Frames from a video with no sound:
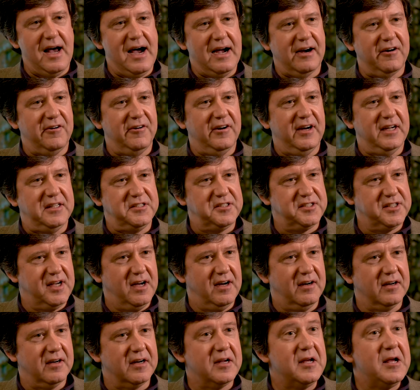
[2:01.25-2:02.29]
Locker had
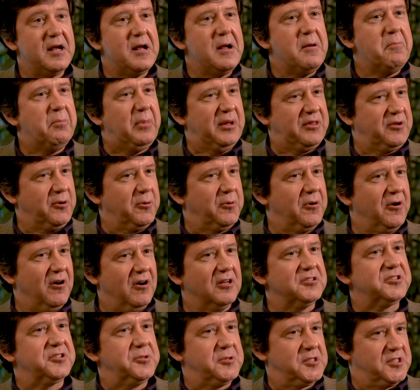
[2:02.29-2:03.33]
sung, but there were
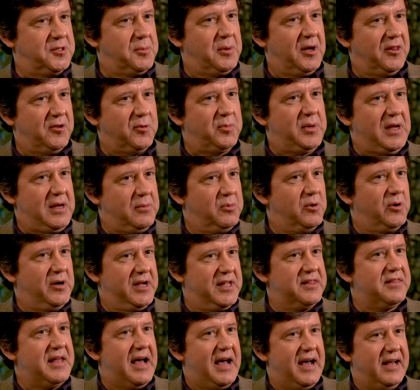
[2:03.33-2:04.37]
also some other people
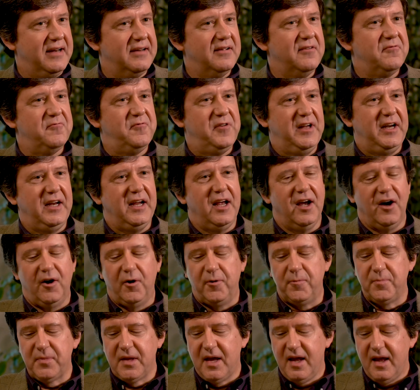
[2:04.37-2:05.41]
in that
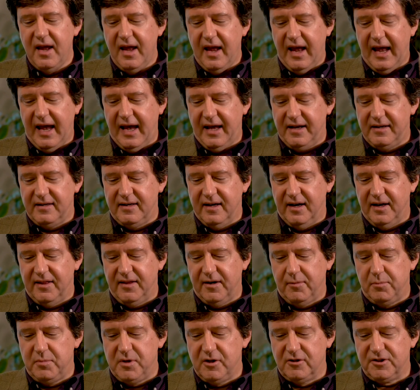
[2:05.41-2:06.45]
video and
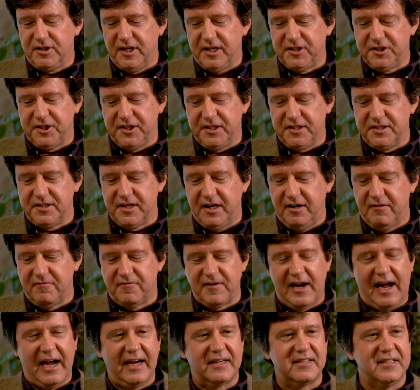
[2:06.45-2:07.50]
the musicians, and in
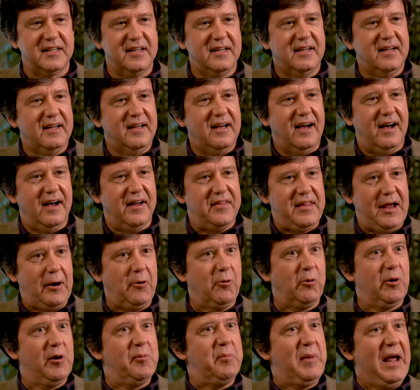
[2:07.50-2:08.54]
fact, they
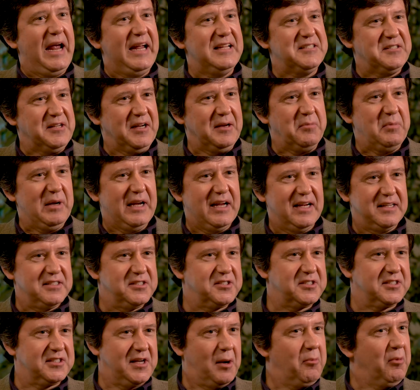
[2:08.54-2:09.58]
were amazing
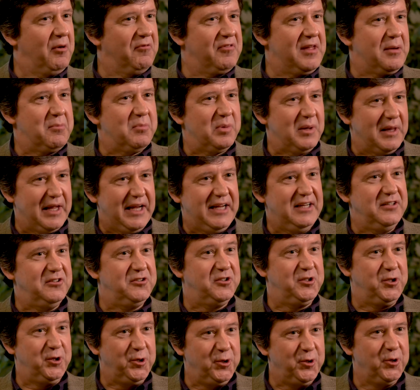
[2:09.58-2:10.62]
because some of them played
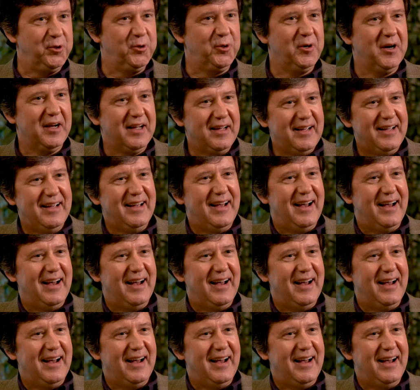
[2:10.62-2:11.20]
two